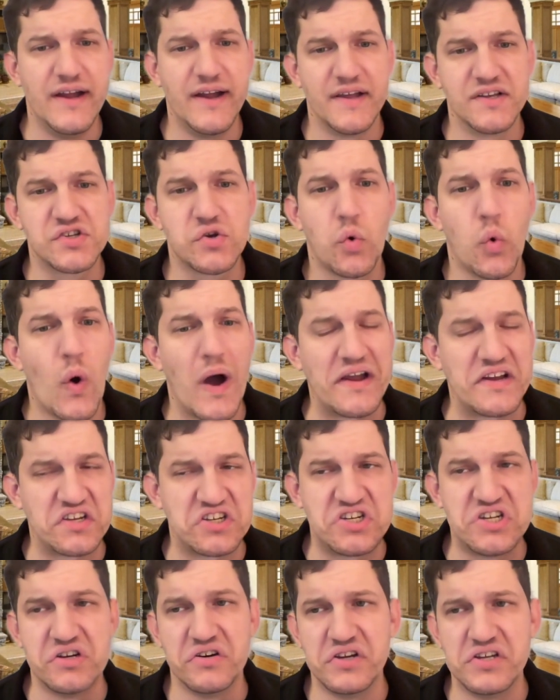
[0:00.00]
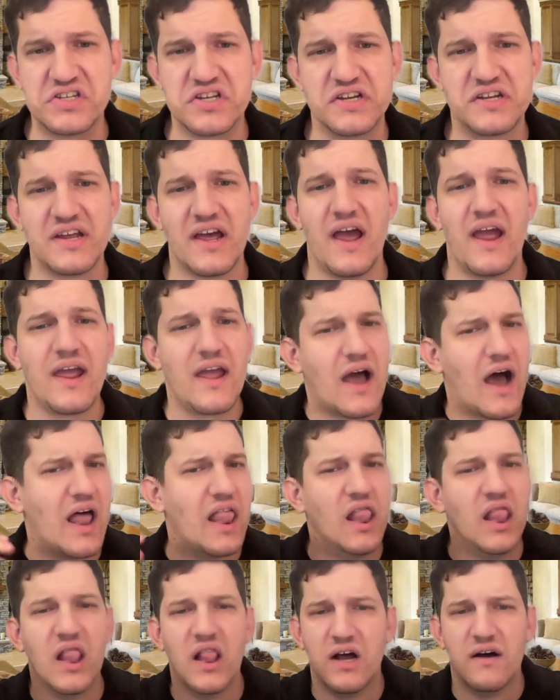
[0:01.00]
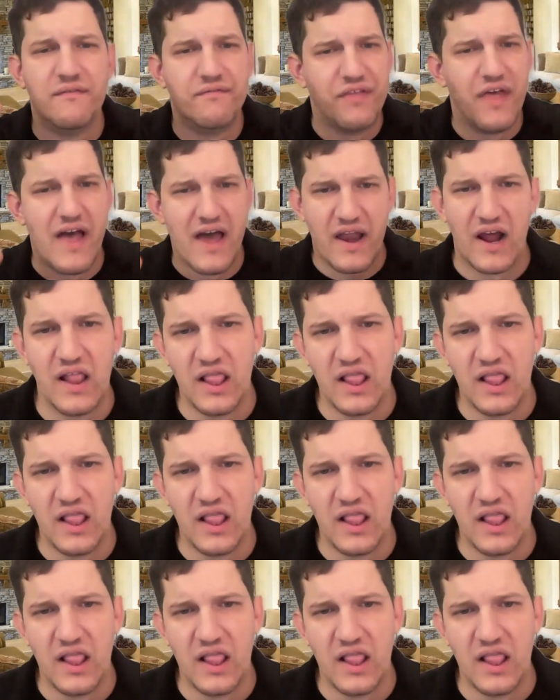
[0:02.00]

it is quite chilly today. I love that.